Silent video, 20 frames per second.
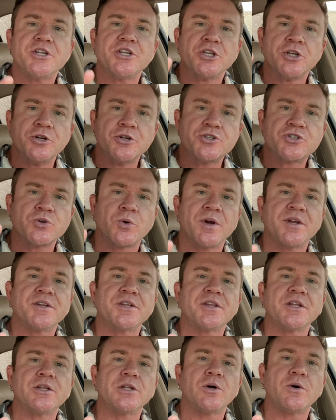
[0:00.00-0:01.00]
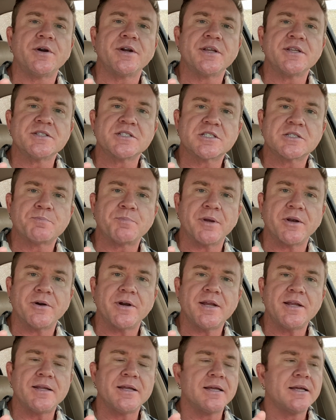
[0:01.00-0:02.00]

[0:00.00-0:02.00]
You're joined to the Lord in spirit.